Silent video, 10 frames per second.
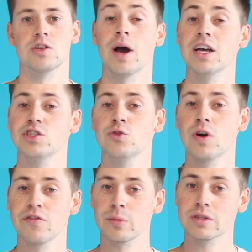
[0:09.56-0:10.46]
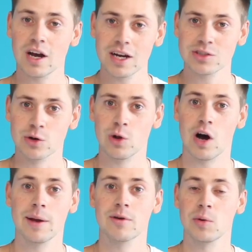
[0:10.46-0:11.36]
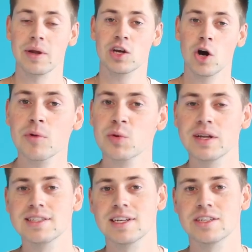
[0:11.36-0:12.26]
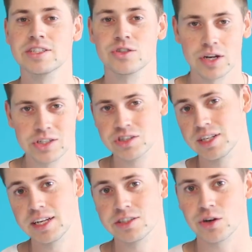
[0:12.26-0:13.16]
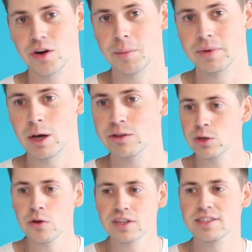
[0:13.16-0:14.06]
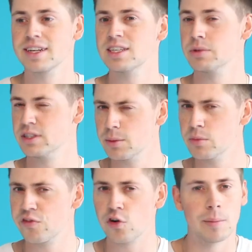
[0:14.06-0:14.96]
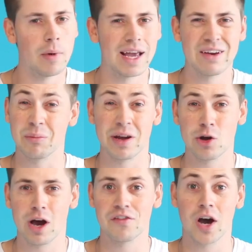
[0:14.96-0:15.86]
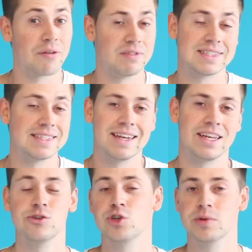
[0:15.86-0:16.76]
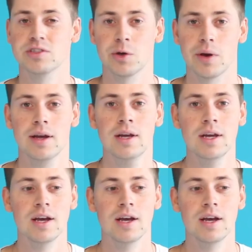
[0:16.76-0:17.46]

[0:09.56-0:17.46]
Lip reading: So as you read from the title, I am going to be complimenting strangers on Instagram. Now, I don't know if this idea has been done before. It might have, it might not have. I haven't seen any YouTubers do it.